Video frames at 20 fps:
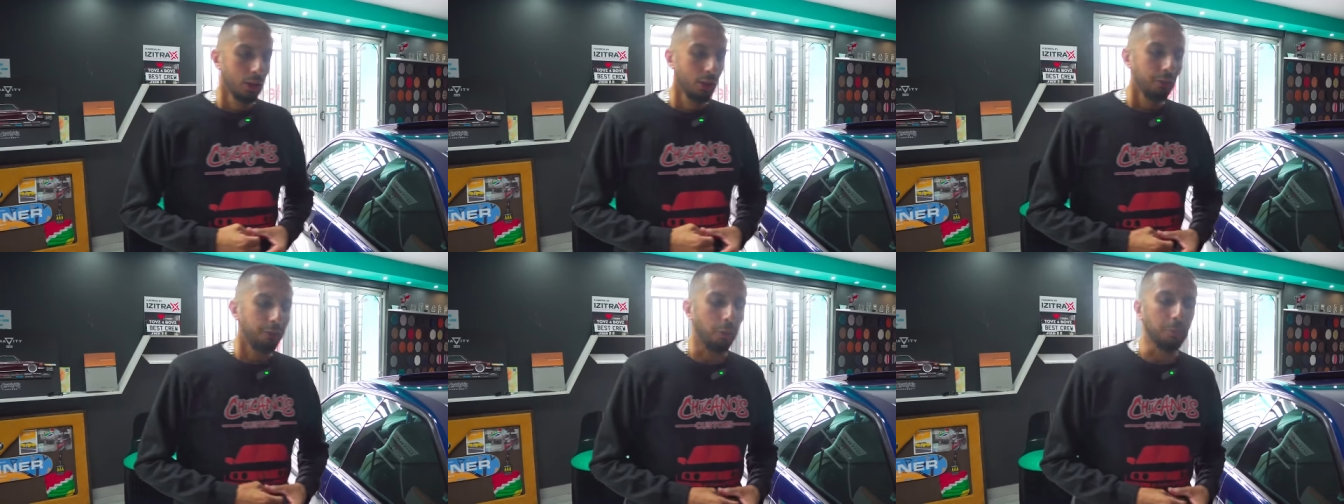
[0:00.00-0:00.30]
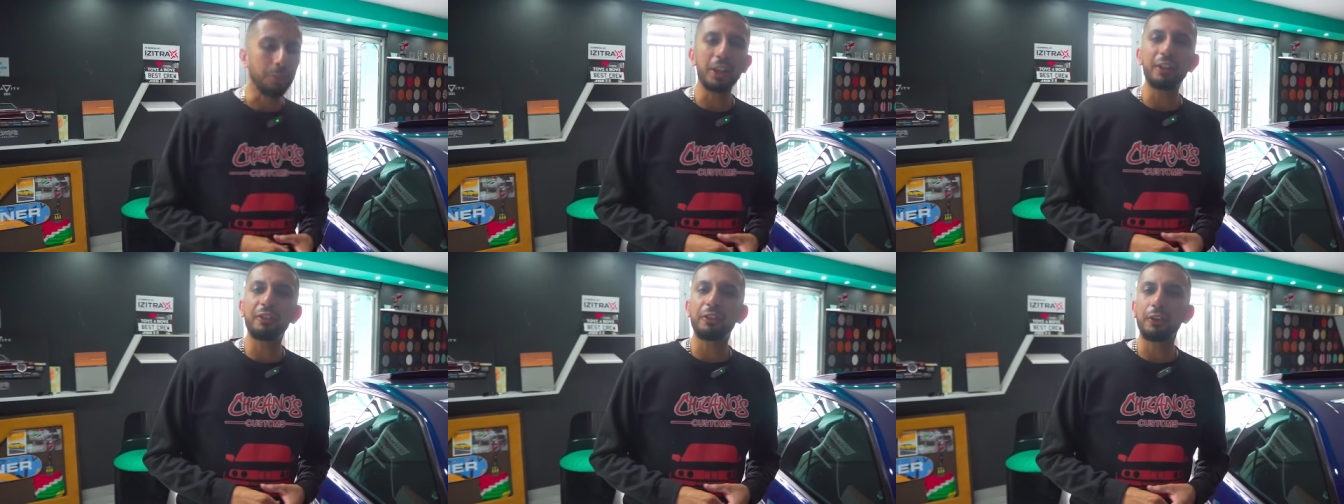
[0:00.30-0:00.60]
For
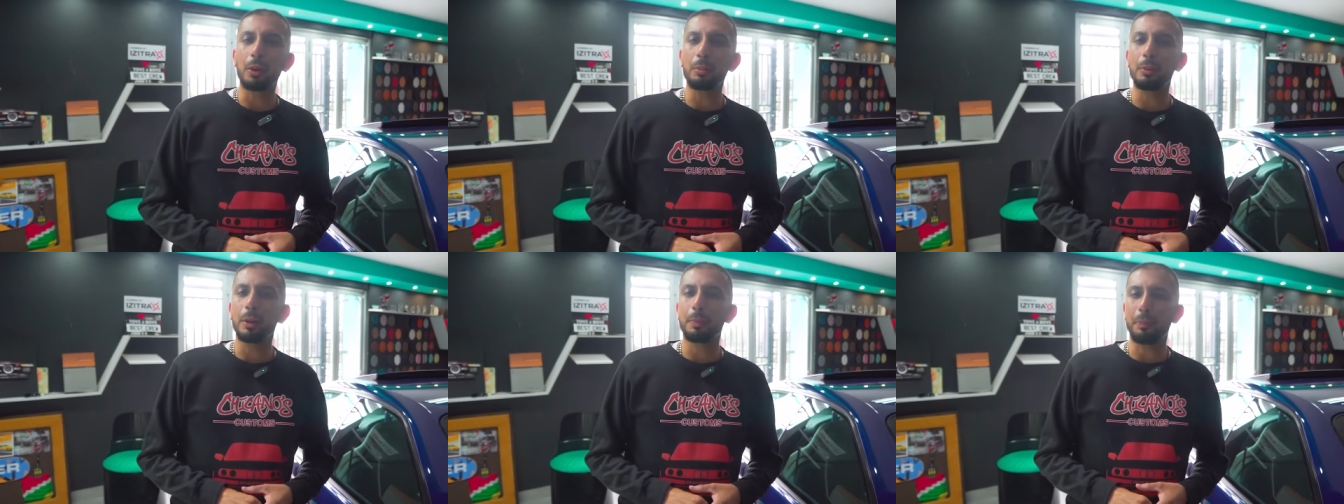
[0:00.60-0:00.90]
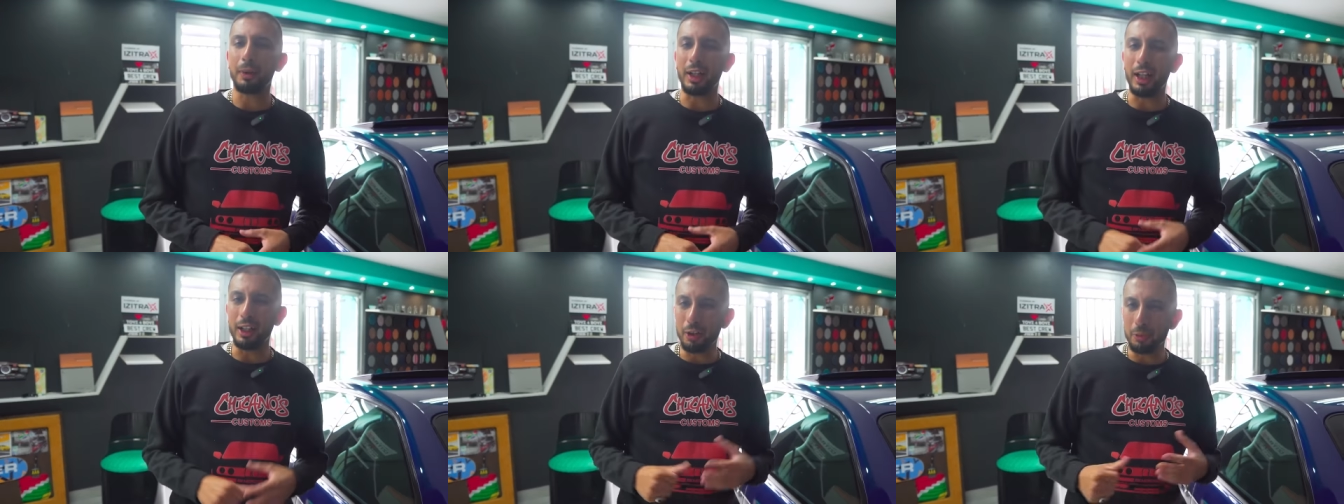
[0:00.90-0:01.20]
me, from a
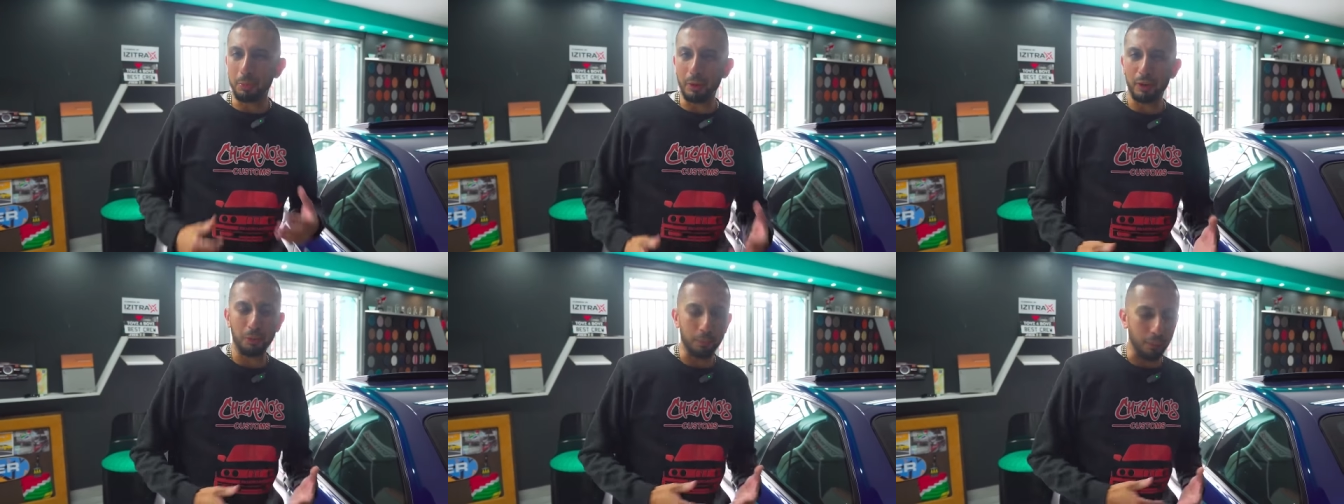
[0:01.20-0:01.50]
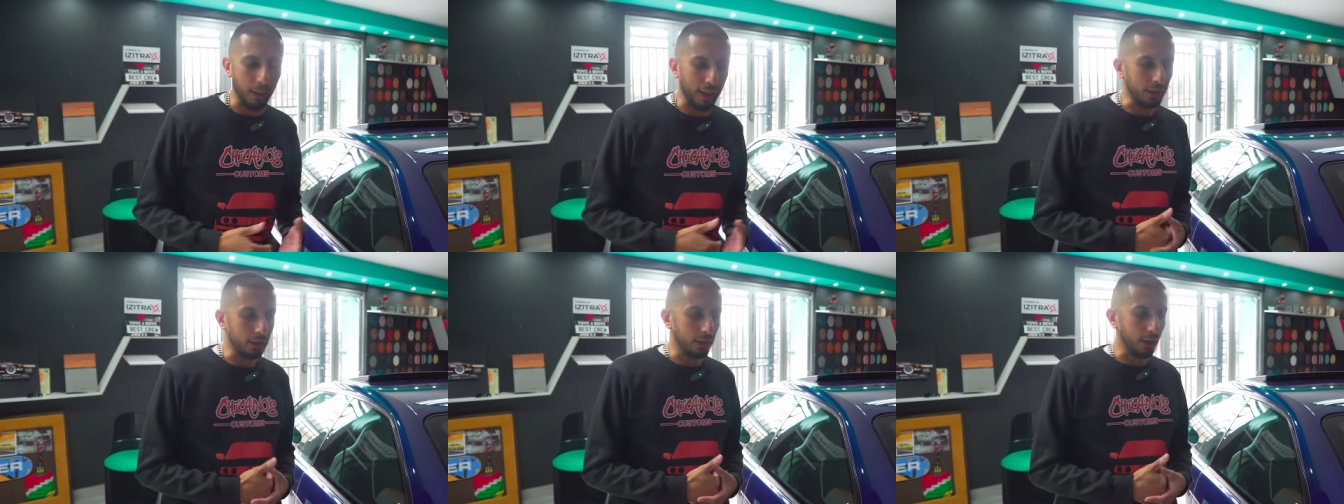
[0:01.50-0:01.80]
price
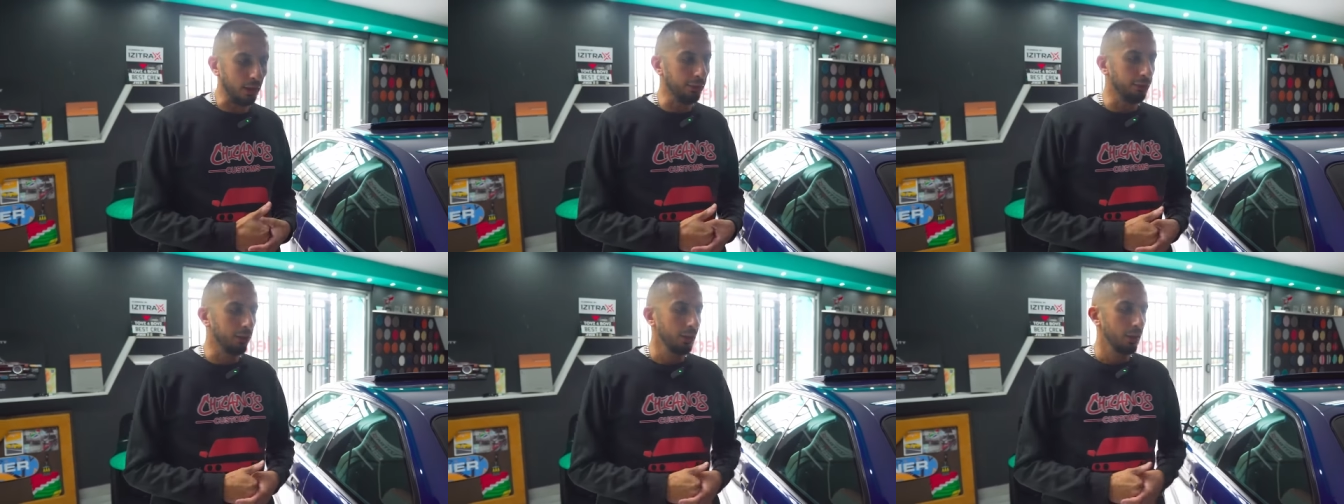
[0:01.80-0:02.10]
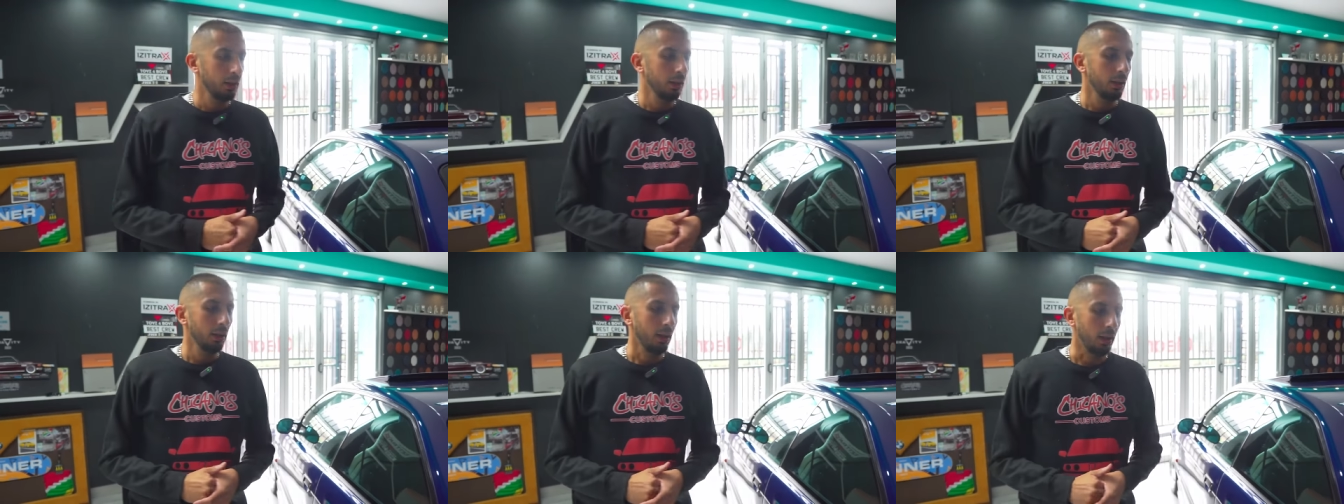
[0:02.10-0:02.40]
perspective,
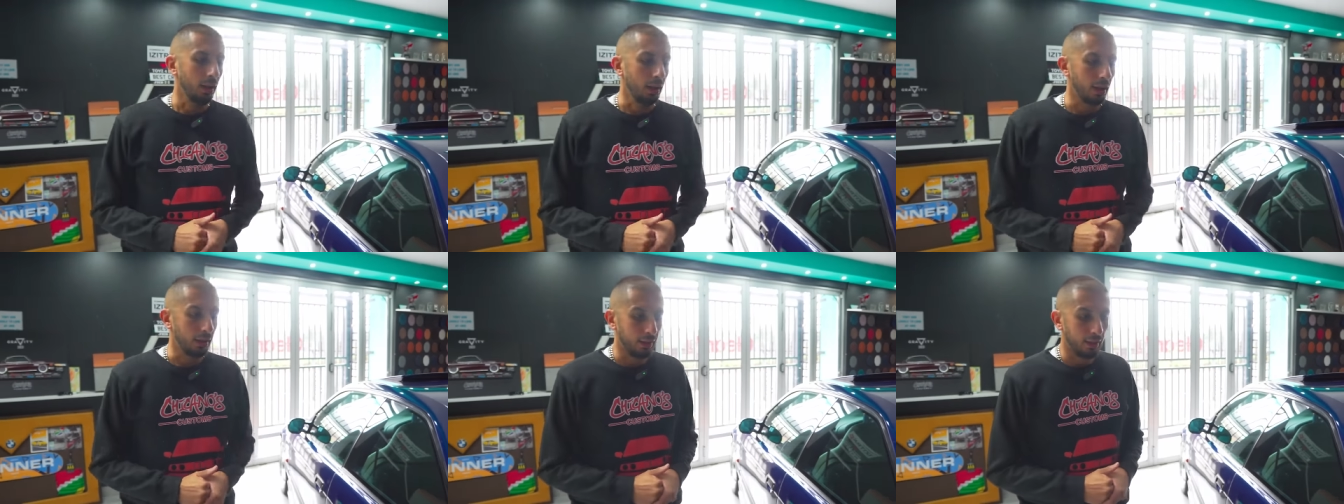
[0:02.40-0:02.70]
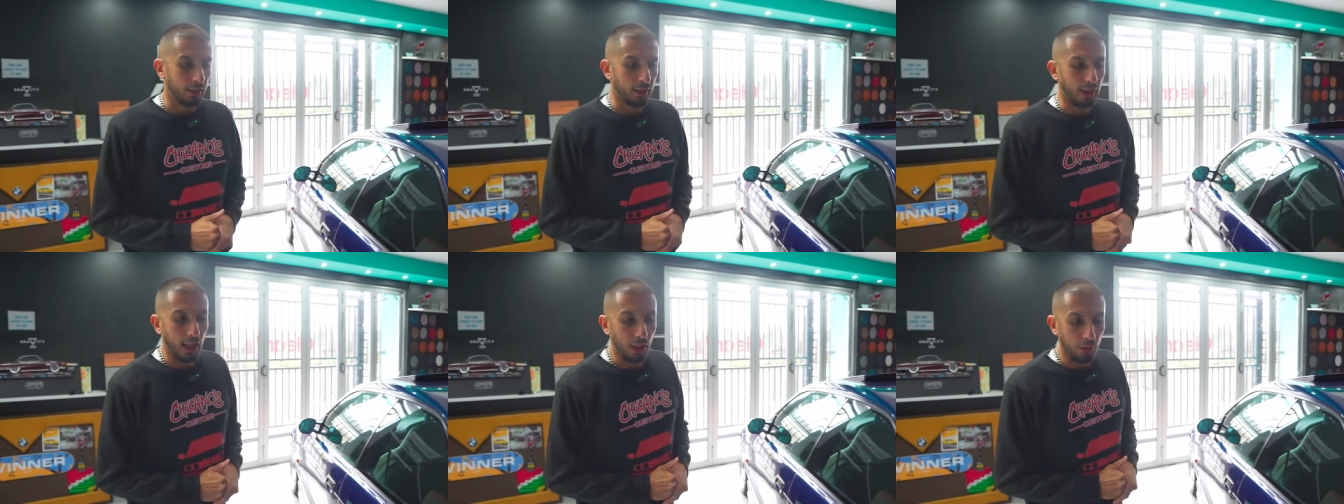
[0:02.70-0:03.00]
the
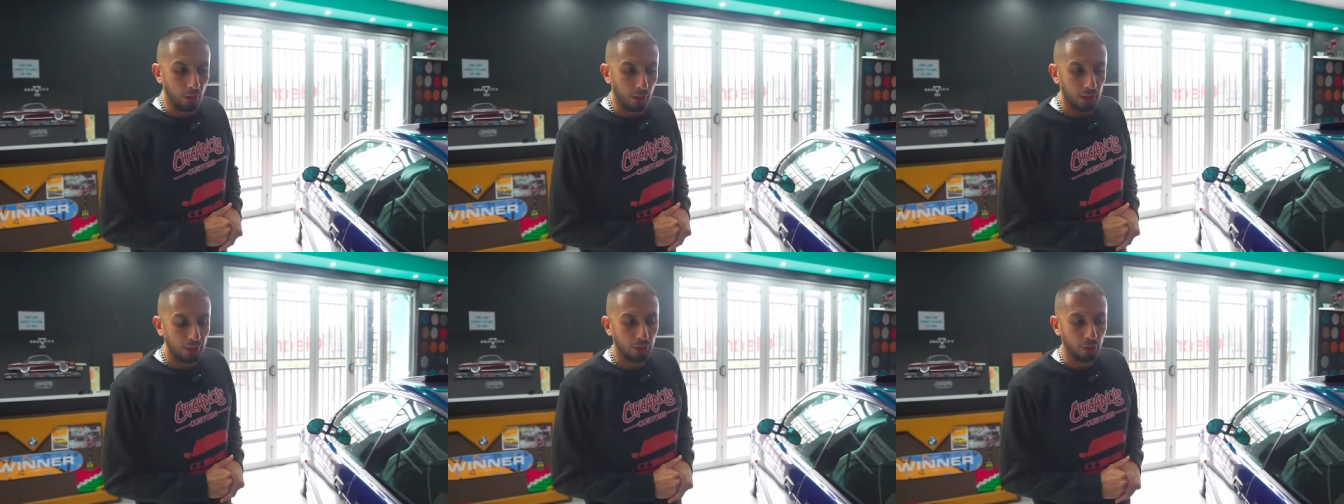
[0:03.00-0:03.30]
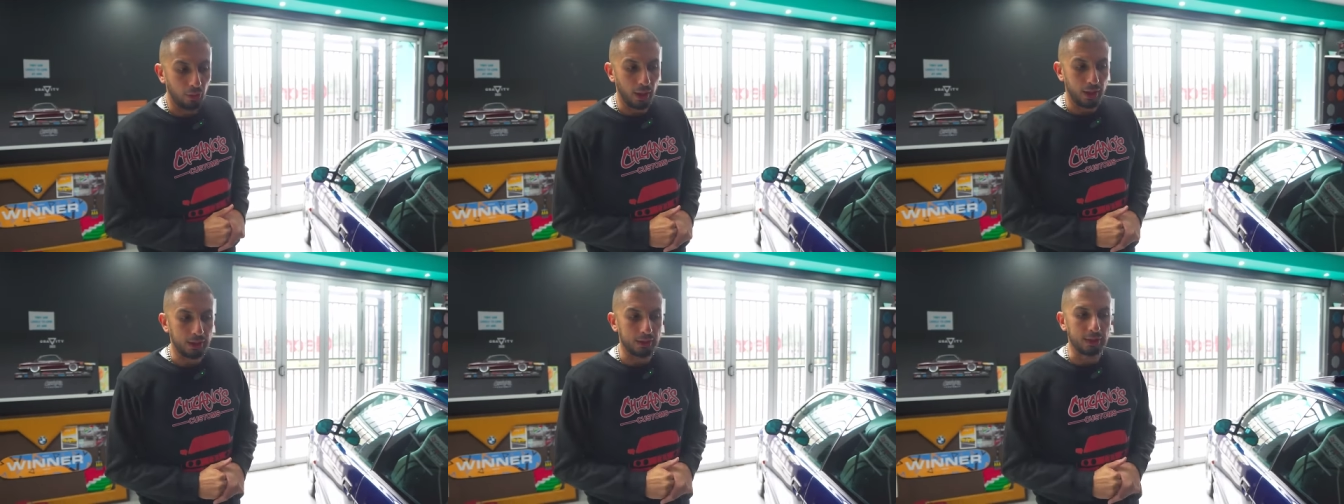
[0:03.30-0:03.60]
car was
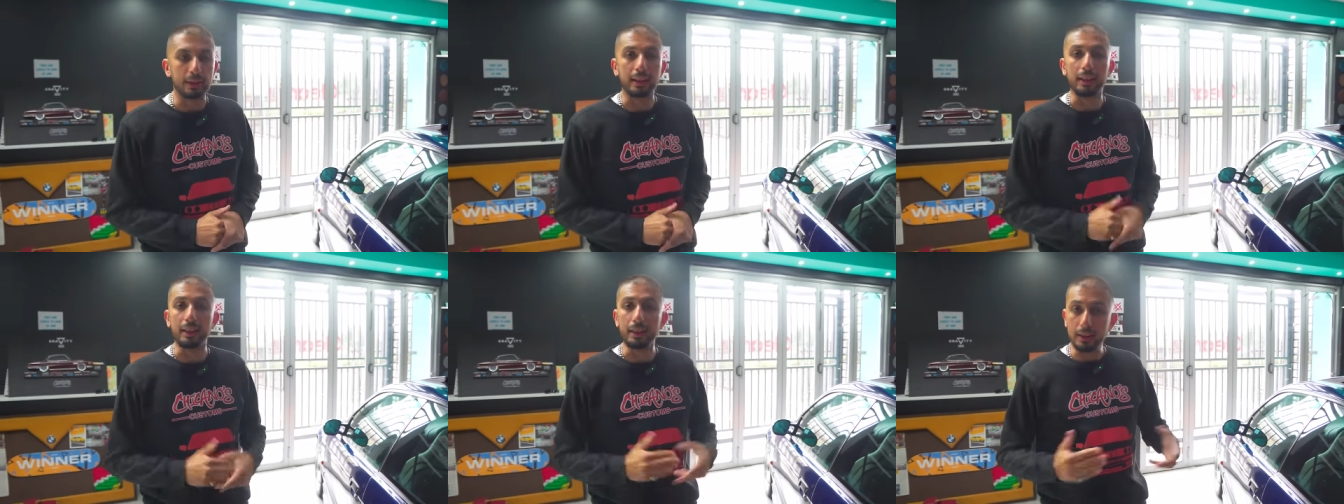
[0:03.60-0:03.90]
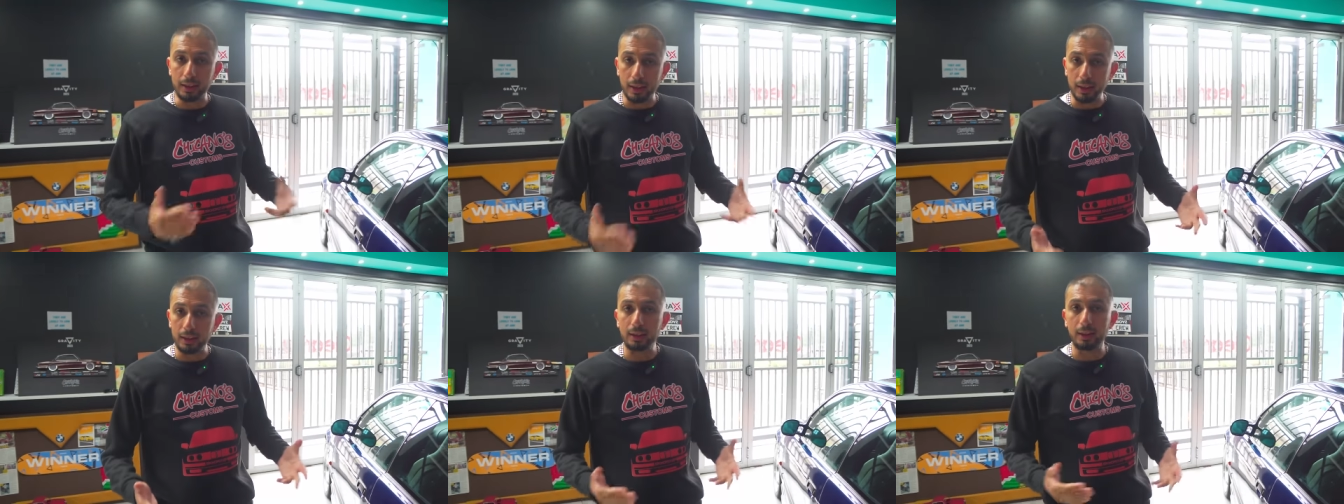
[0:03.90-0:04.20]
quite
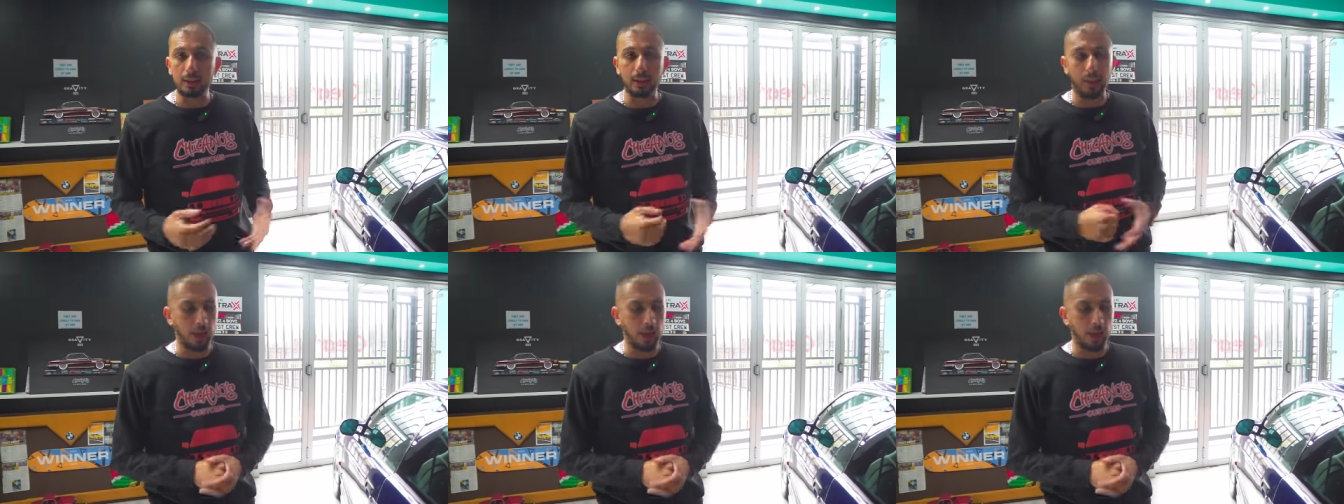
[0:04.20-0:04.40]
decent.